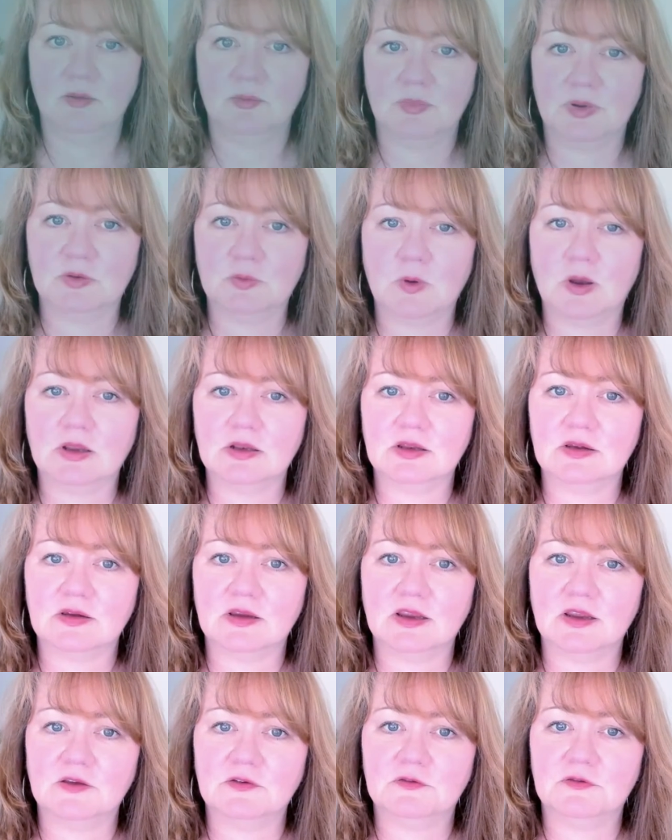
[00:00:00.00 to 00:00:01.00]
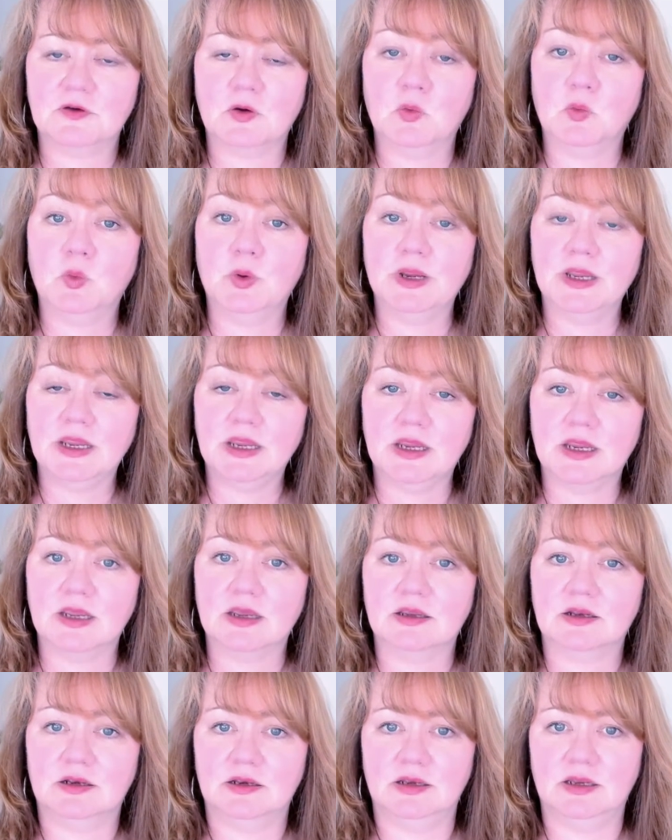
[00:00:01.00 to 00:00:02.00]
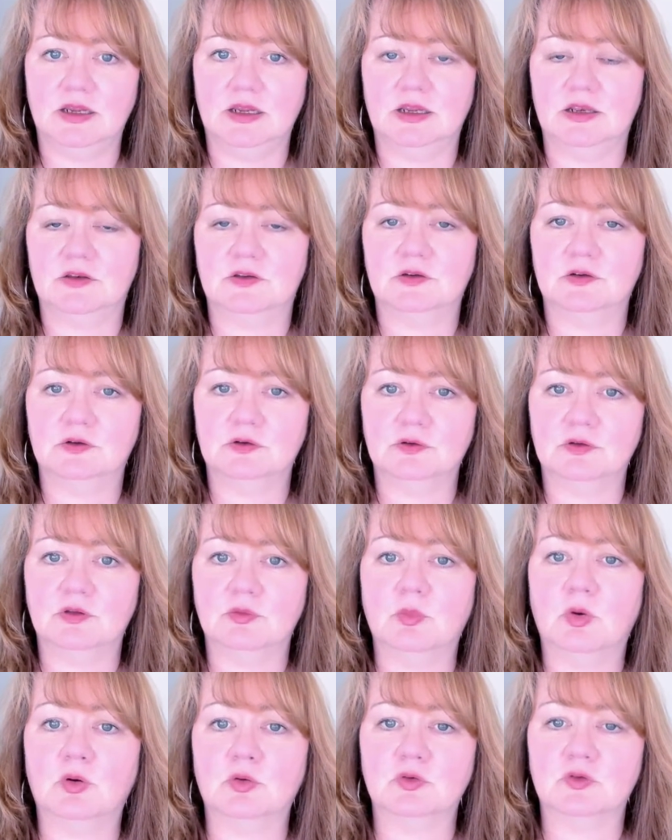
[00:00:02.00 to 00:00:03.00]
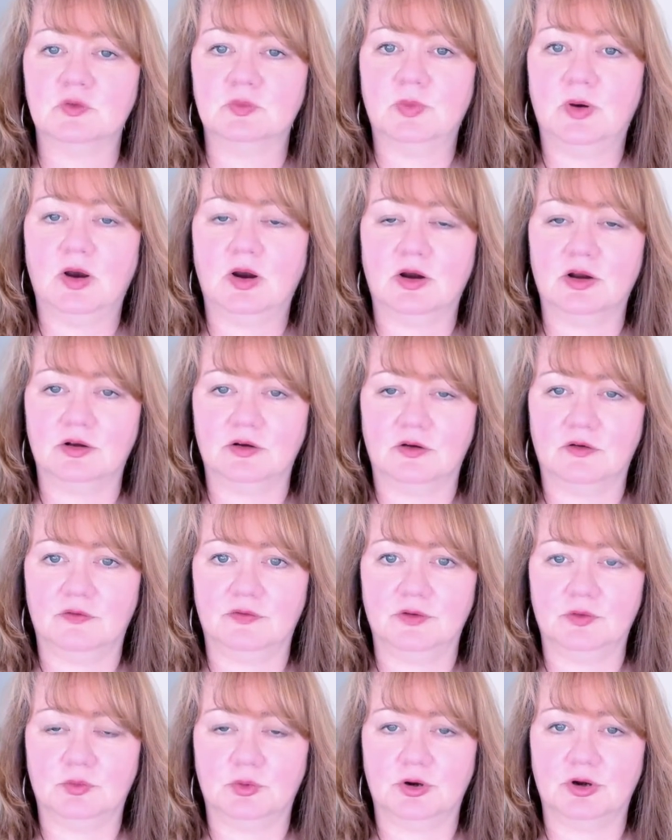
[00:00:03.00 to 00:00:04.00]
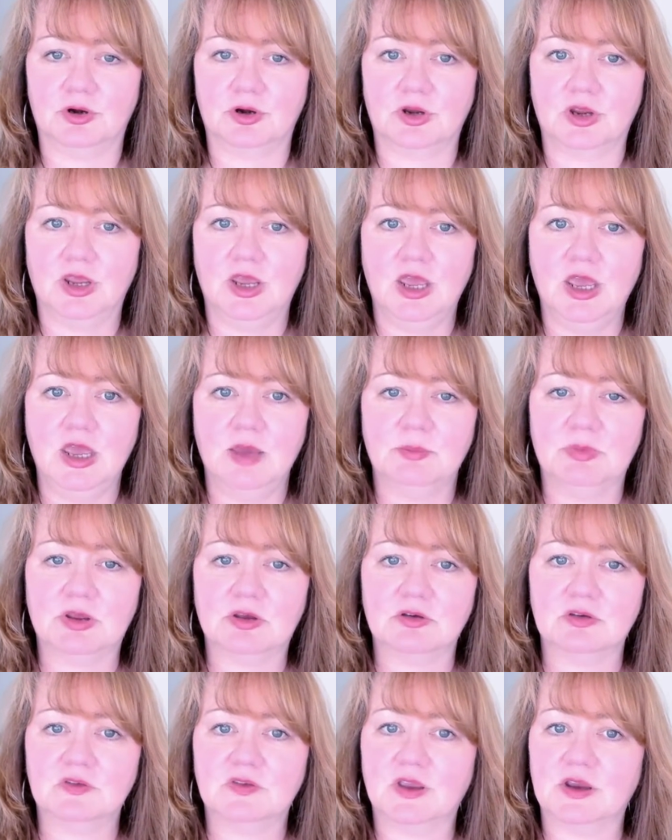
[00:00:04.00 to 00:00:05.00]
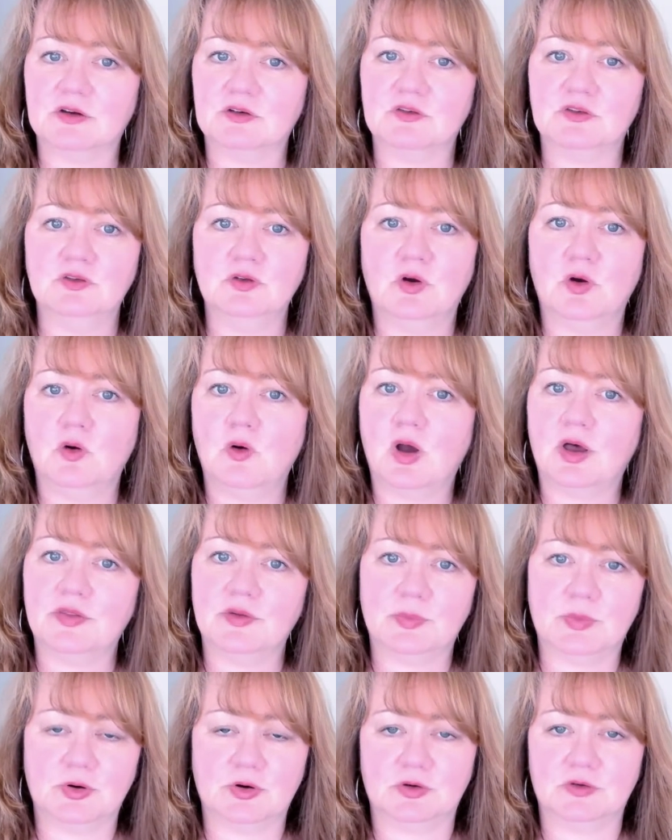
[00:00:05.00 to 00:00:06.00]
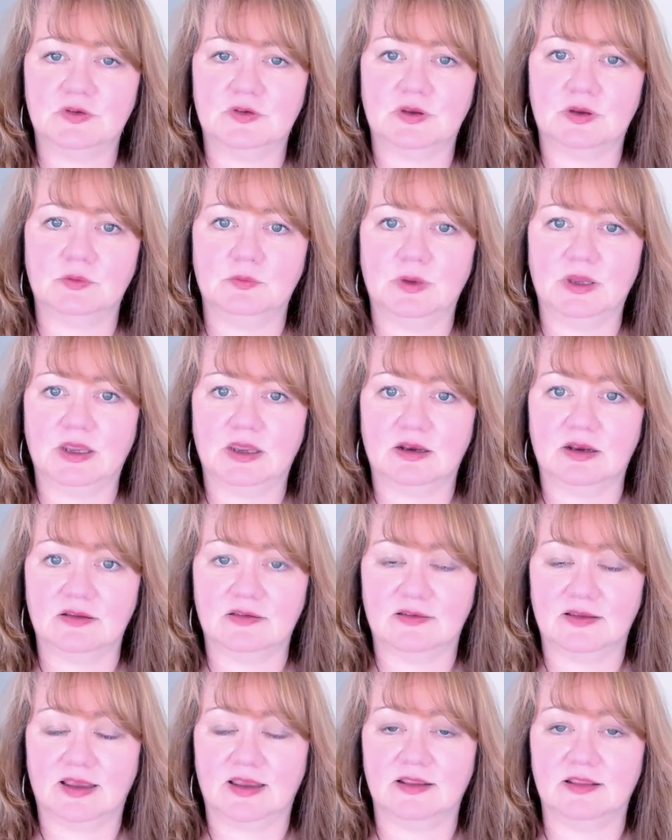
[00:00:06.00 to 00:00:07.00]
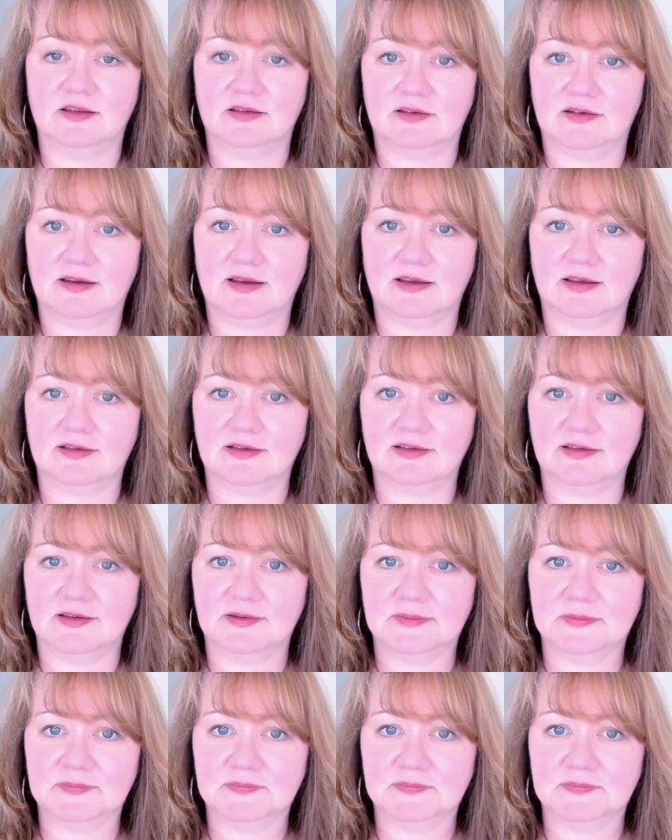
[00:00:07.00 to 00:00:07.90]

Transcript: But what if we need to do the most part of the work because there's no other person we can assign this task?